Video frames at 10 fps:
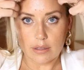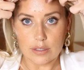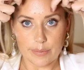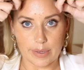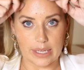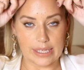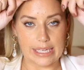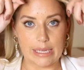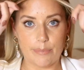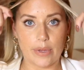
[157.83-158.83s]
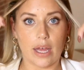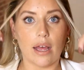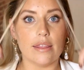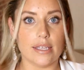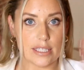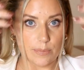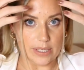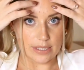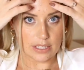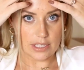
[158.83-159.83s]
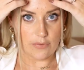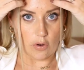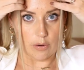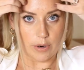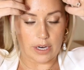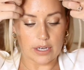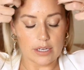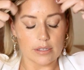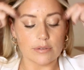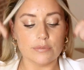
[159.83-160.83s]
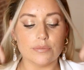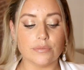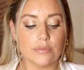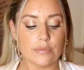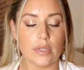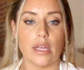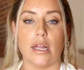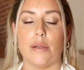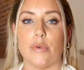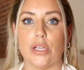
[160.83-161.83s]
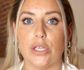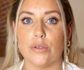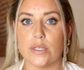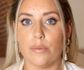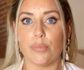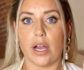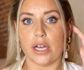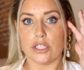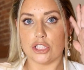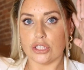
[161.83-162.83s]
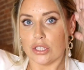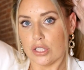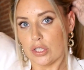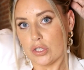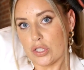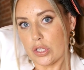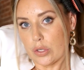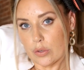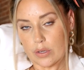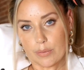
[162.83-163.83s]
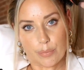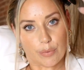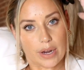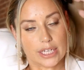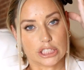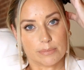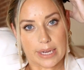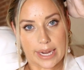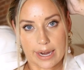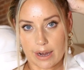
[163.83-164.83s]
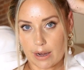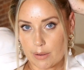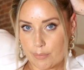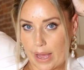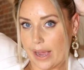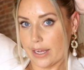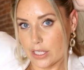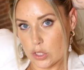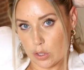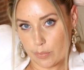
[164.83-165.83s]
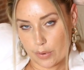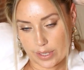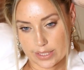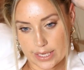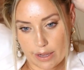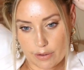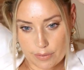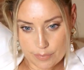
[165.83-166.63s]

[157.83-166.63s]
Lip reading: I'm gonna keep these pieces forward, and I'm gonna use a brush to brush my hair back into a ponytail.